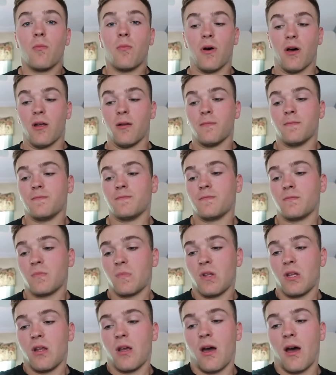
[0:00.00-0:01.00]
But
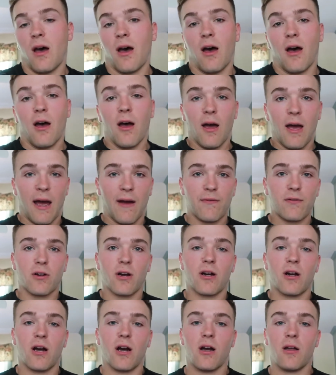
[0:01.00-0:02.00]
uh,
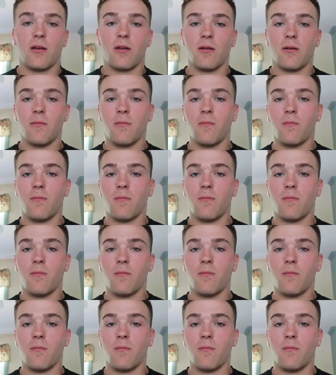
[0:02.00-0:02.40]
after I got